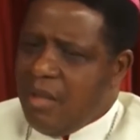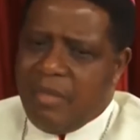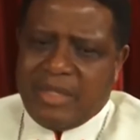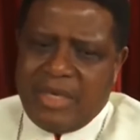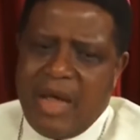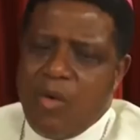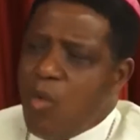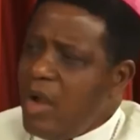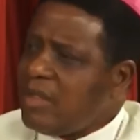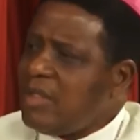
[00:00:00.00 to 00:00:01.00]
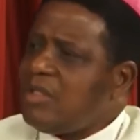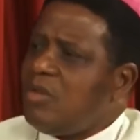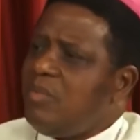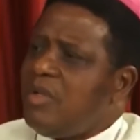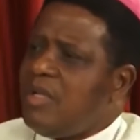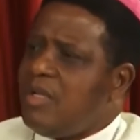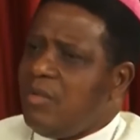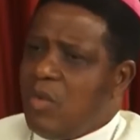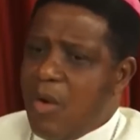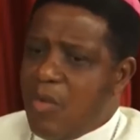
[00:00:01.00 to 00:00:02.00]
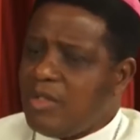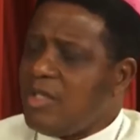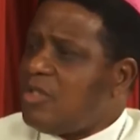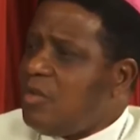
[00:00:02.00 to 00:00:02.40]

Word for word: But I want it to be, I want us